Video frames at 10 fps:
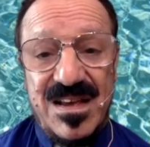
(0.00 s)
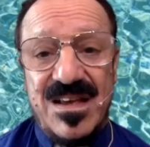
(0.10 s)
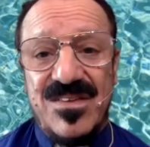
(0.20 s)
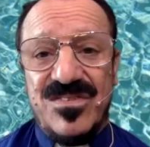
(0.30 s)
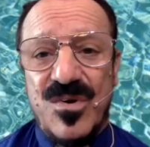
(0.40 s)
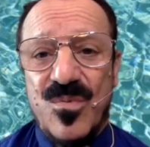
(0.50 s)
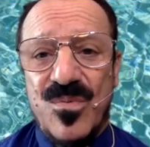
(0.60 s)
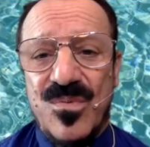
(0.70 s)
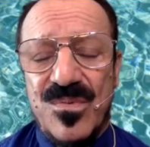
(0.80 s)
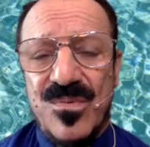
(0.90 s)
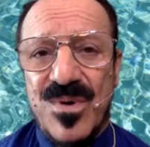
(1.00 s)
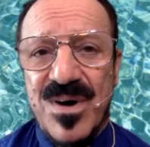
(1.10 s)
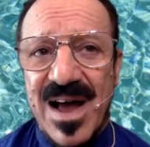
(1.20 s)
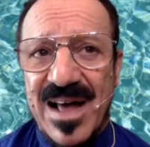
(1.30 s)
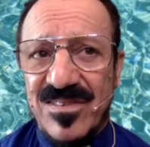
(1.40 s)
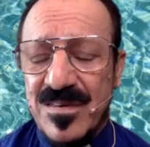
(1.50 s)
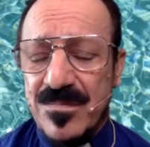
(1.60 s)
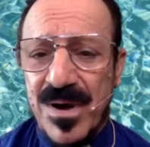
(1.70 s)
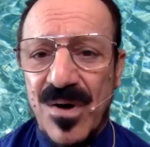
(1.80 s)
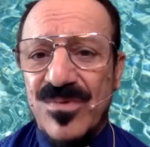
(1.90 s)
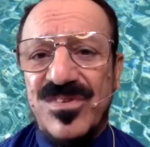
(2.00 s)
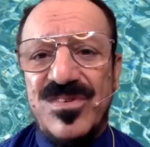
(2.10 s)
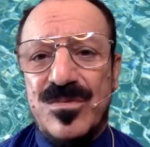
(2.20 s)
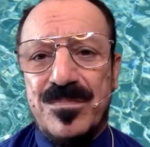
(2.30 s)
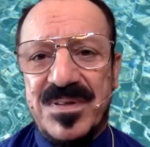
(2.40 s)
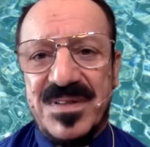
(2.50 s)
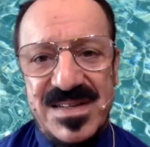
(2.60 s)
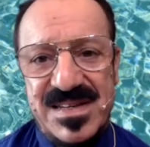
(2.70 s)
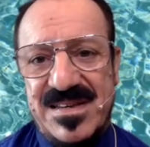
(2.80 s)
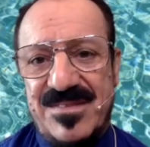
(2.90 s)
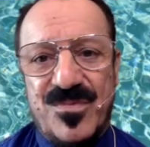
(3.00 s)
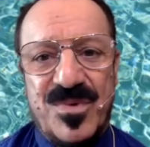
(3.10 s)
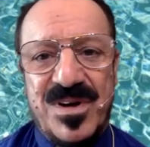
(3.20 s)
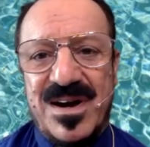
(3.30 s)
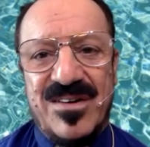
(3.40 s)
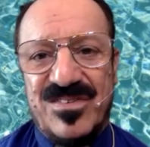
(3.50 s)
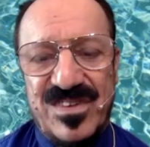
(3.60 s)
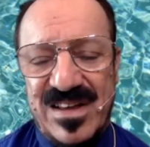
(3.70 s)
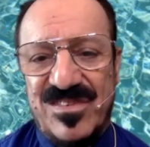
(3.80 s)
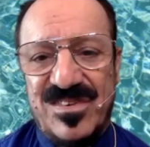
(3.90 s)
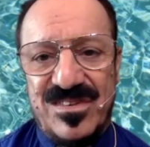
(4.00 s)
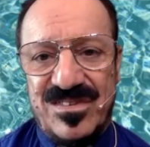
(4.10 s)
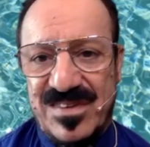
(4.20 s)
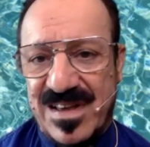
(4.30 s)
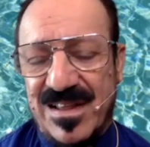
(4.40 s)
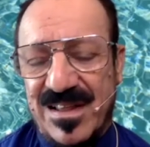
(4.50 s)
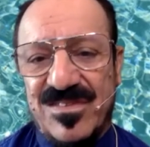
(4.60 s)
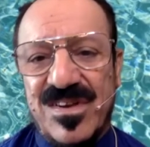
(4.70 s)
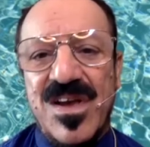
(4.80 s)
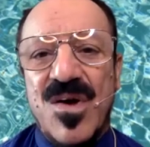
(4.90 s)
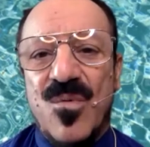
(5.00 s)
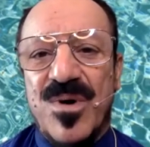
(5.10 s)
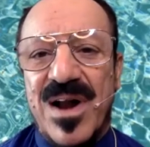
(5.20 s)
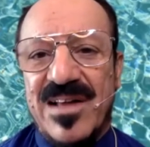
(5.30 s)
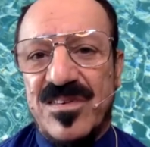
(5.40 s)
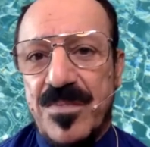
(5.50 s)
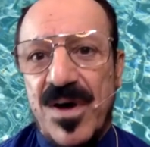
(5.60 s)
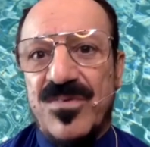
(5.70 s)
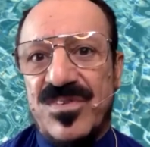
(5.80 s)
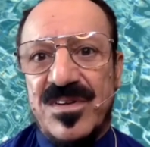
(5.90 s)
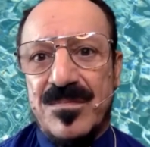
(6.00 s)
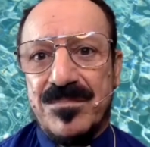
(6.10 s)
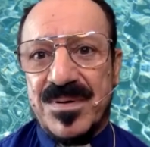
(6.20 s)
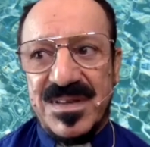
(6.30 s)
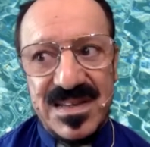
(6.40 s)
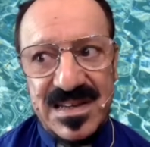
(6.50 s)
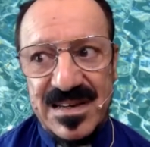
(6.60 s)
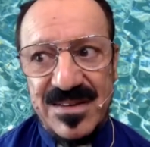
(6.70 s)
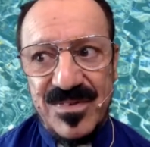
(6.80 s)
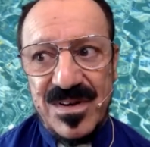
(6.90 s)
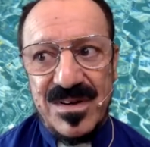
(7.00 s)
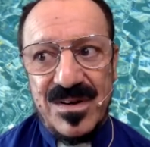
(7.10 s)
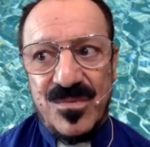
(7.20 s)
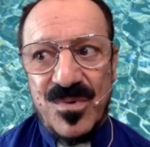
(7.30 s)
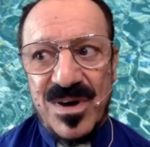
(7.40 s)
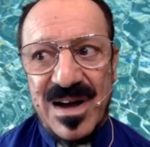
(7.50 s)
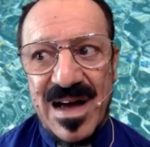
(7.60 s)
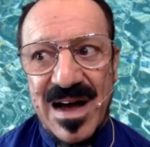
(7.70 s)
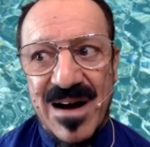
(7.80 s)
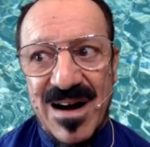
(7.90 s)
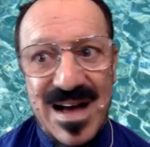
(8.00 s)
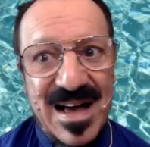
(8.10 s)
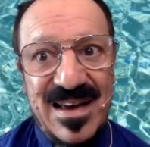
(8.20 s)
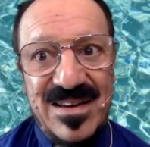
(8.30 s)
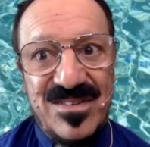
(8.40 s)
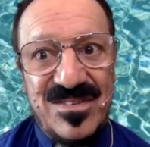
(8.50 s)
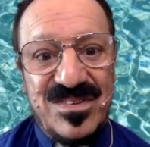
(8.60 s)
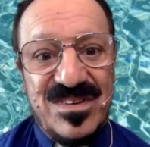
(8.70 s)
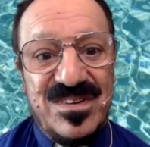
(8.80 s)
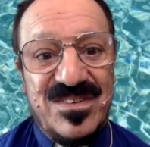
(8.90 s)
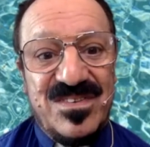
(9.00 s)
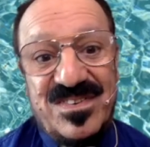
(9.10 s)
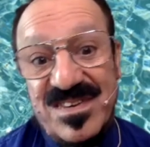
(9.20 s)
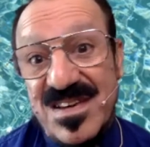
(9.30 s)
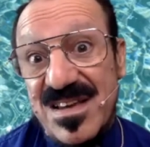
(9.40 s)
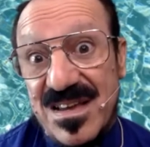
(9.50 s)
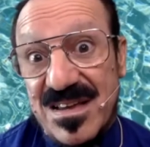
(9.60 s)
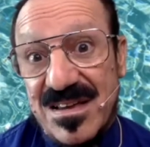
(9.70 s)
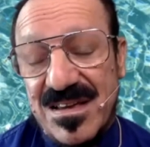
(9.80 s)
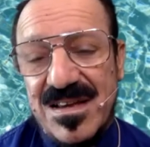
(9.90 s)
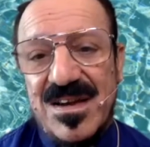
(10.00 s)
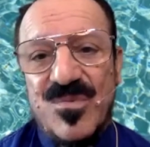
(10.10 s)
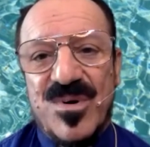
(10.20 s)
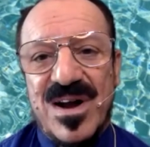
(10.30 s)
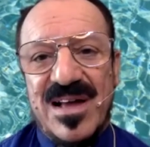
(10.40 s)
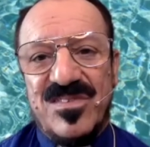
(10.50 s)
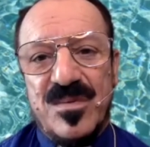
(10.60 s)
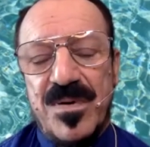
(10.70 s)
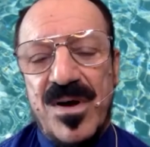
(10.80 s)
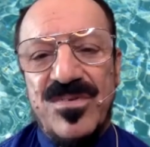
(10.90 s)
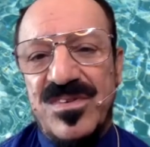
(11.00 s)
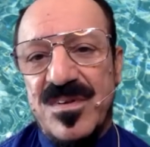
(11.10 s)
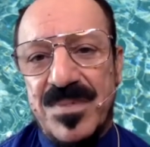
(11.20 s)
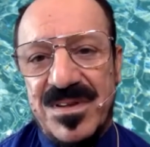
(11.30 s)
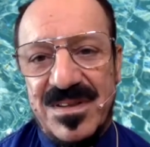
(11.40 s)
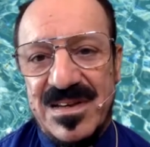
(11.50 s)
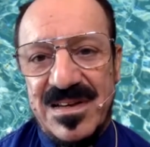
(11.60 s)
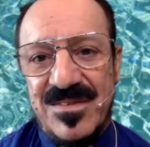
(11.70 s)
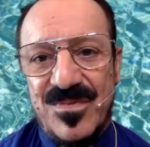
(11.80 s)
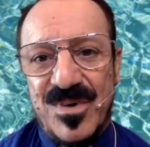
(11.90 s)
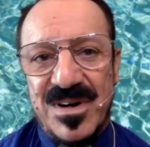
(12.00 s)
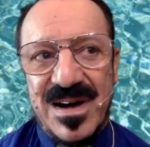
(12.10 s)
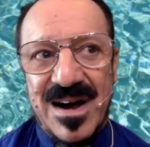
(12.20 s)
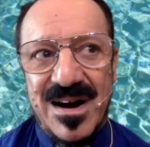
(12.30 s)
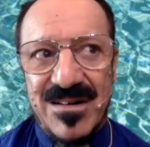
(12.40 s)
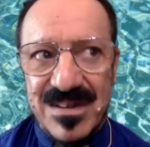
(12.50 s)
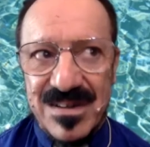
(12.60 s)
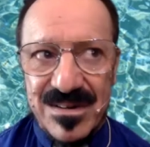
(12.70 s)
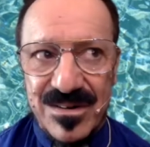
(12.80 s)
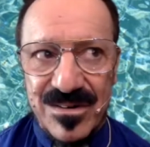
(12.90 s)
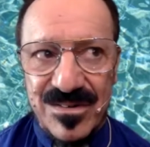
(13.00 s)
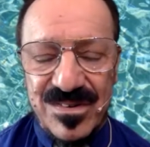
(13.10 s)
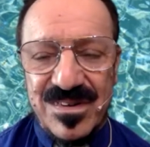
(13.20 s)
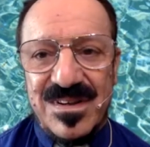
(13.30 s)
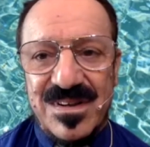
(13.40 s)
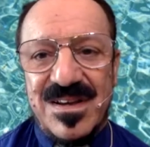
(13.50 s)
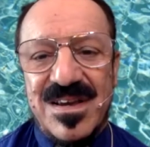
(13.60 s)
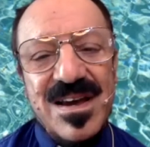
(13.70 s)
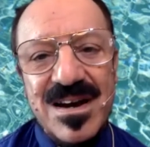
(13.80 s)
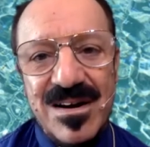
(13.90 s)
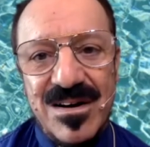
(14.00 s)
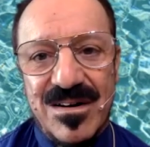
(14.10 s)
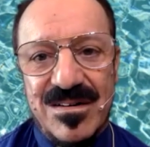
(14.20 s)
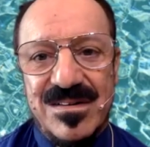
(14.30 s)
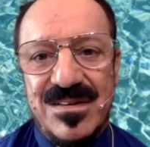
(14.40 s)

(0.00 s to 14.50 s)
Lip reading: So we're not supposed to believe what our senses tell us. We're not supposed to believe what our eyes see. We're not supposed to believe what our ears hear.